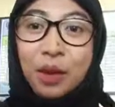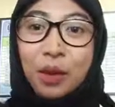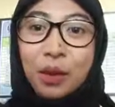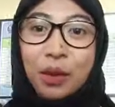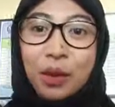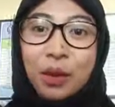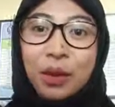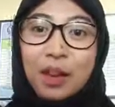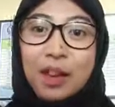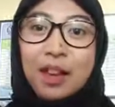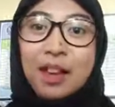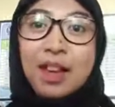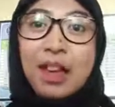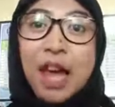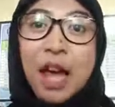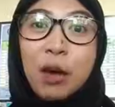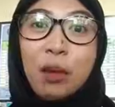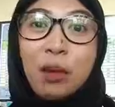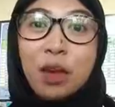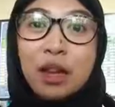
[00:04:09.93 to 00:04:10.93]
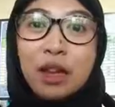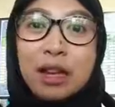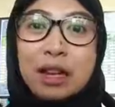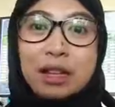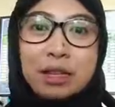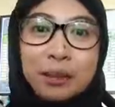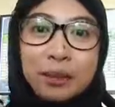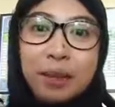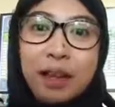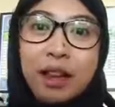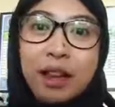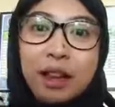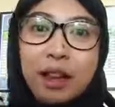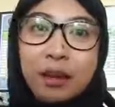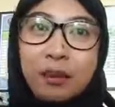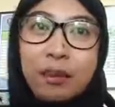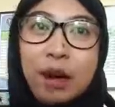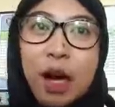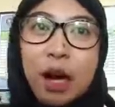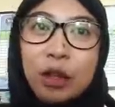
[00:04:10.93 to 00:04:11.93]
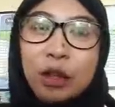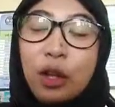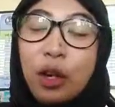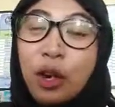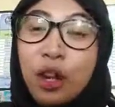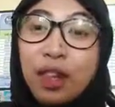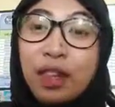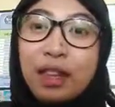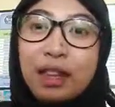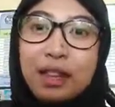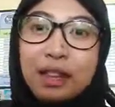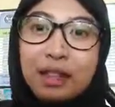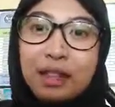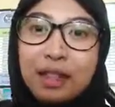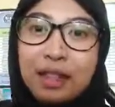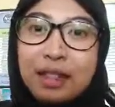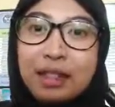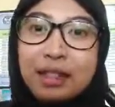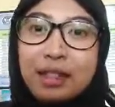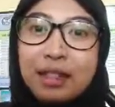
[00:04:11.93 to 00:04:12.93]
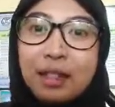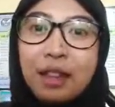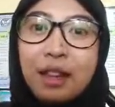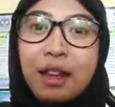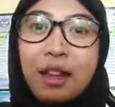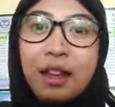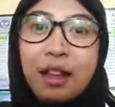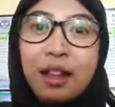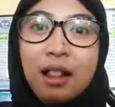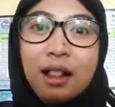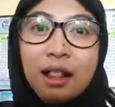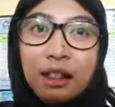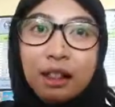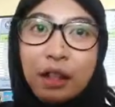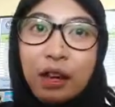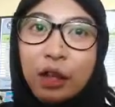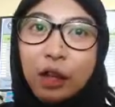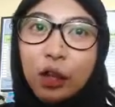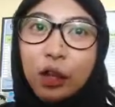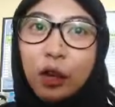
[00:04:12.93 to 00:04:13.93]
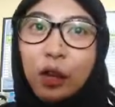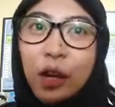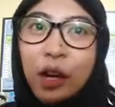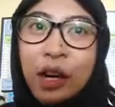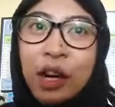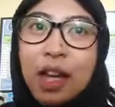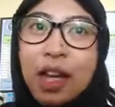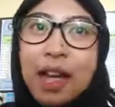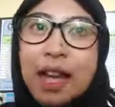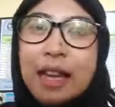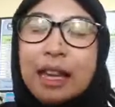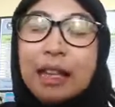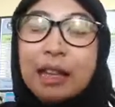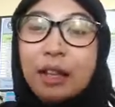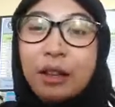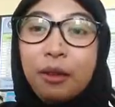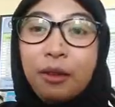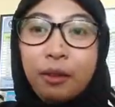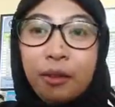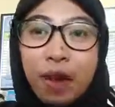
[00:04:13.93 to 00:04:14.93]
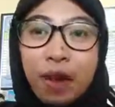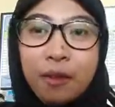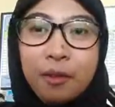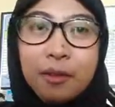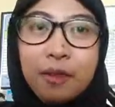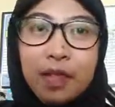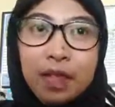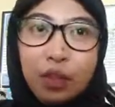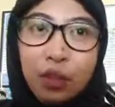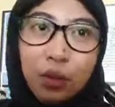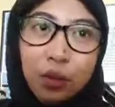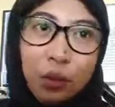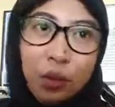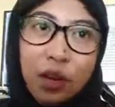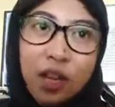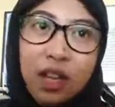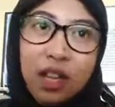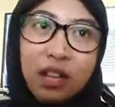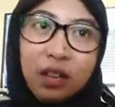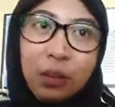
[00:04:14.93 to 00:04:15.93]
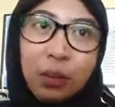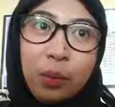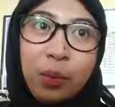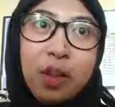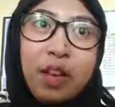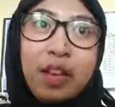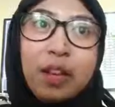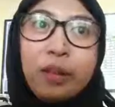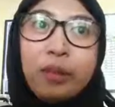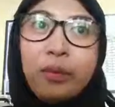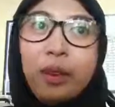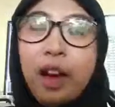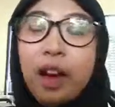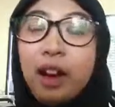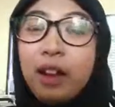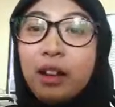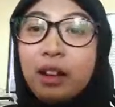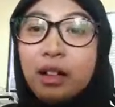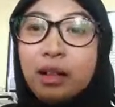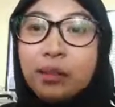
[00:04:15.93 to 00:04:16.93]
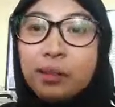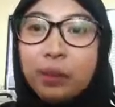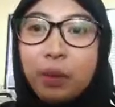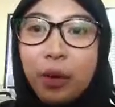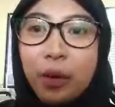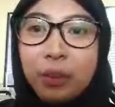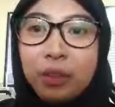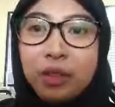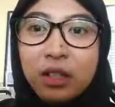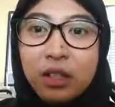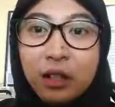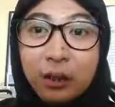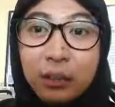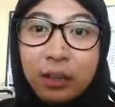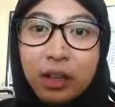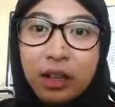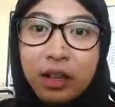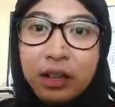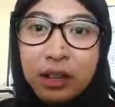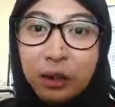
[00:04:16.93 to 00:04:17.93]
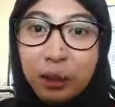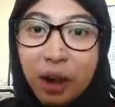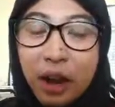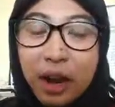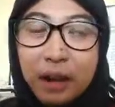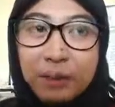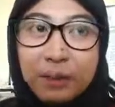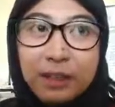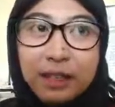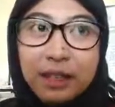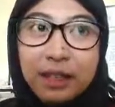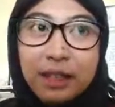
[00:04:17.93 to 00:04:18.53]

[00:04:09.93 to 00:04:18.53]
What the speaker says: Okay, I will explain about Old English literature. In the 5th century, three invaders from Germanic tribes,